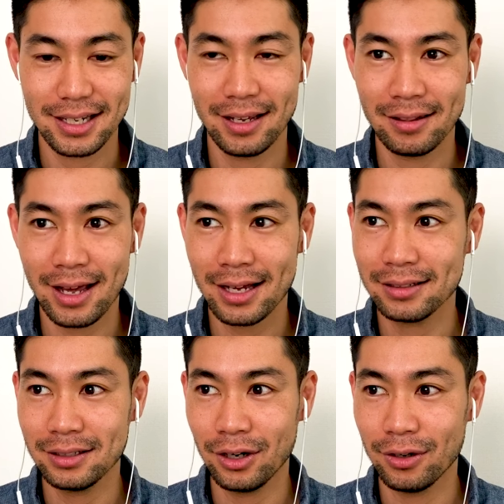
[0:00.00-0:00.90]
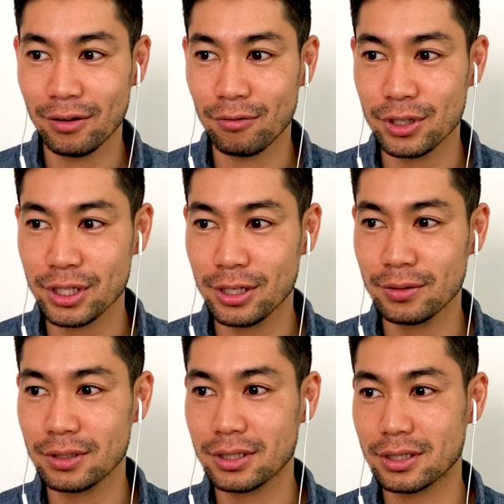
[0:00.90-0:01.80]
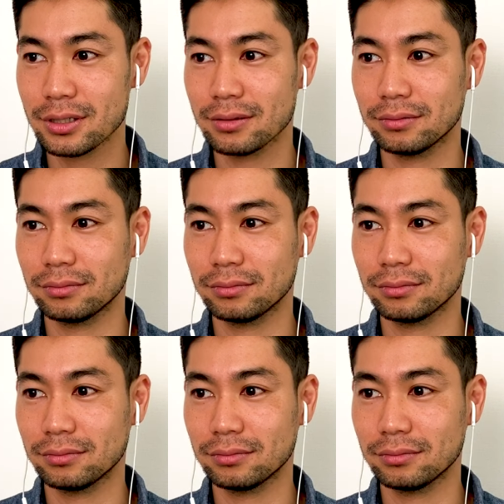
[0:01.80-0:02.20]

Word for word: and that, you know, the results